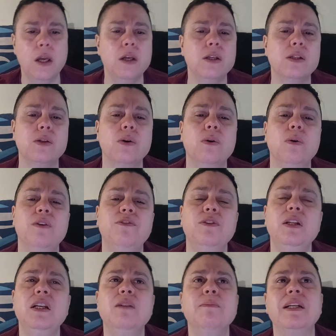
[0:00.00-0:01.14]
So if you
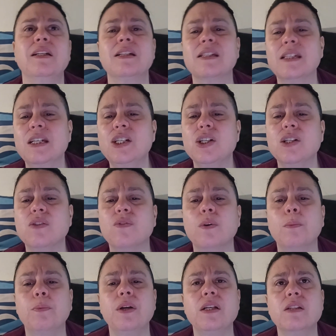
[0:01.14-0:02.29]
need to make decisions from
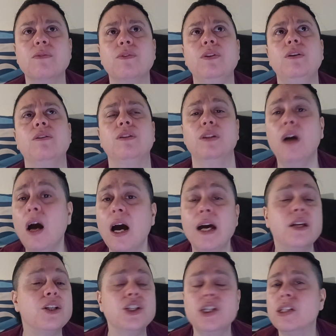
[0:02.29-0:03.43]
a place of clear thought,
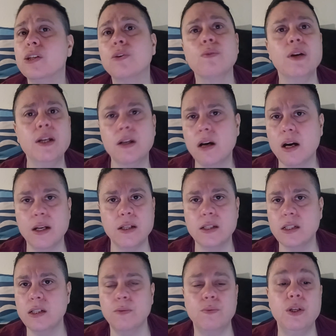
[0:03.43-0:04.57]
she's a great goddess
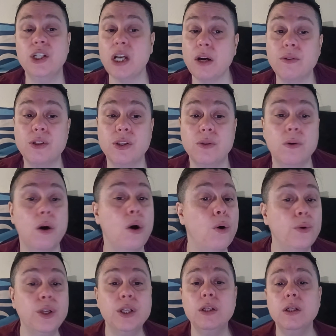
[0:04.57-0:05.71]
to reach out to.
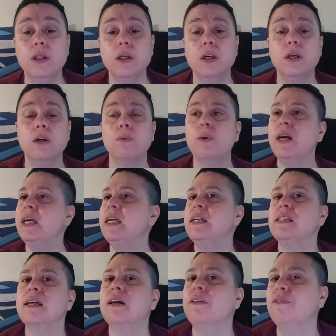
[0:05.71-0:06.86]
Odin, right? He
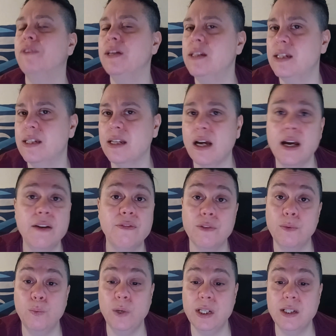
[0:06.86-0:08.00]
sacrificed his eye for
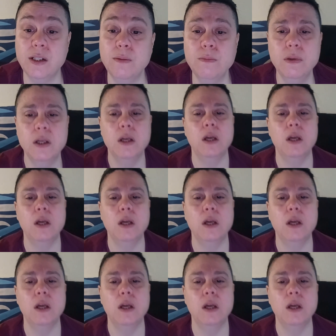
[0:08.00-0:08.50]
wisdom,